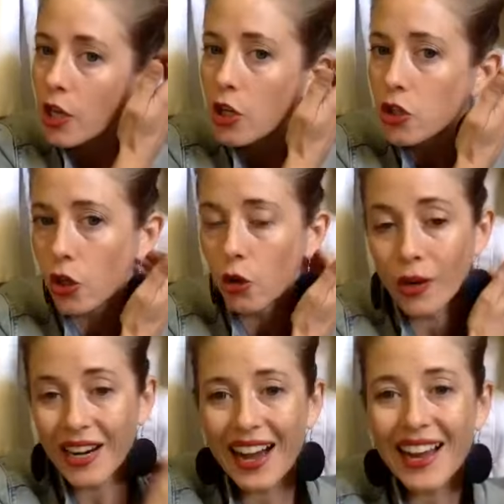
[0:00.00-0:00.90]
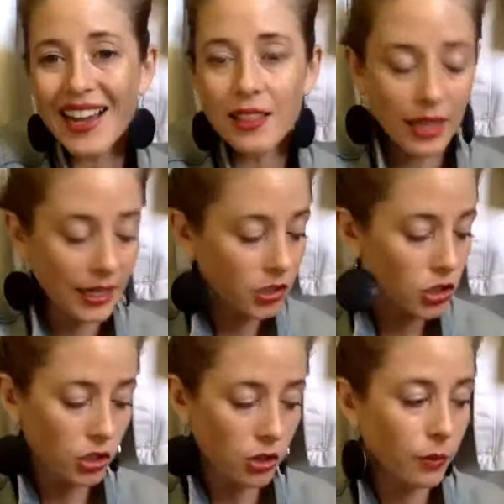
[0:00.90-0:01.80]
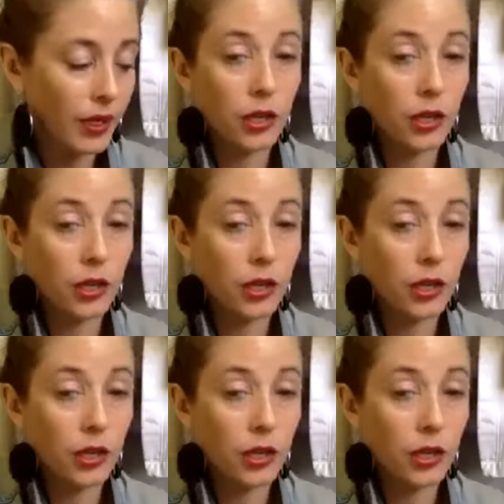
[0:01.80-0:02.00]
So what I like to do and what I